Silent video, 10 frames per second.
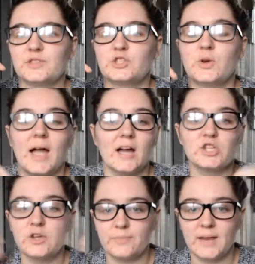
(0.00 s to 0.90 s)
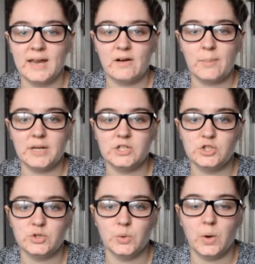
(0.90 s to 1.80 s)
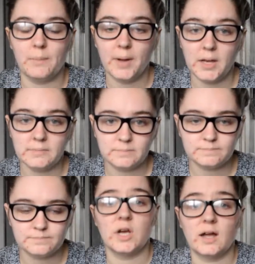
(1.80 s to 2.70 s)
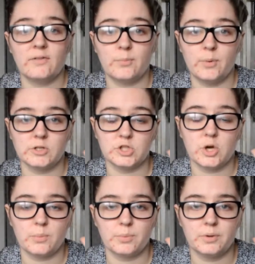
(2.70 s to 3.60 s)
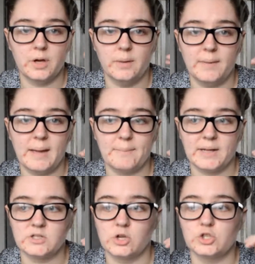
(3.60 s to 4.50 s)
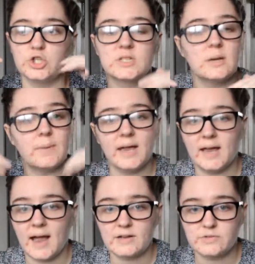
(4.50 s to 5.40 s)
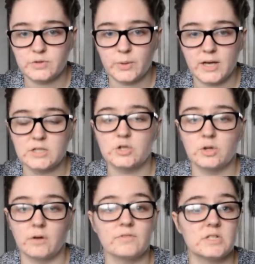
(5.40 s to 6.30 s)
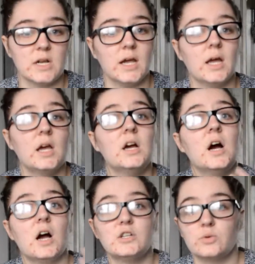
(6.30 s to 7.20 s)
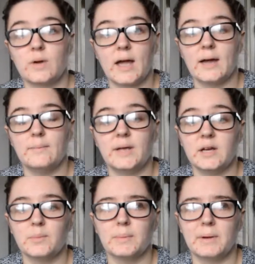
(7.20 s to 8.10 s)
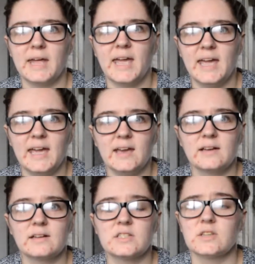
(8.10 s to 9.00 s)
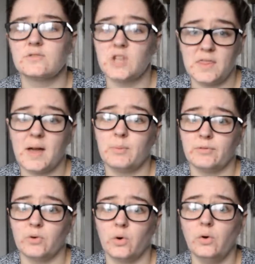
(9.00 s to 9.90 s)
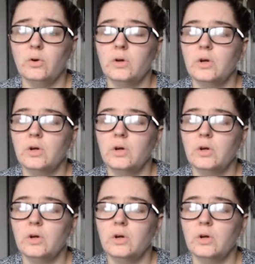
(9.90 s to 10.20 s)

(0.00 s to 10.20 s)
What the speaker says: So yeah, I shove my hair up into a bun. I have a Body Shop headband on just to keep my hair out of the way so that obviously I don't get makeup in my hair, because I've done that before.